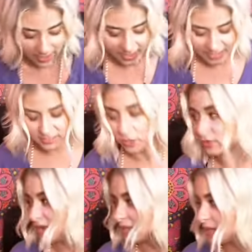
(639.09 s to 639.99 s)
And it has a
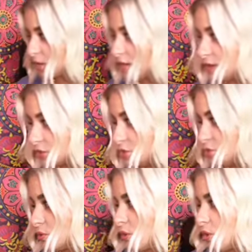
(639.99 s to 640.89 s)
little nightlight on there
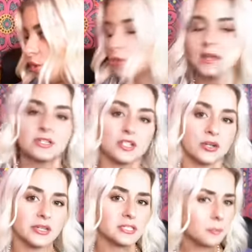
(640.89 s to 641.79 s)
too, so it can go next to
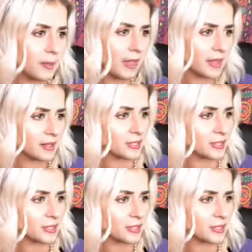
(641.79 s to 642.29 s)
your kid's bed.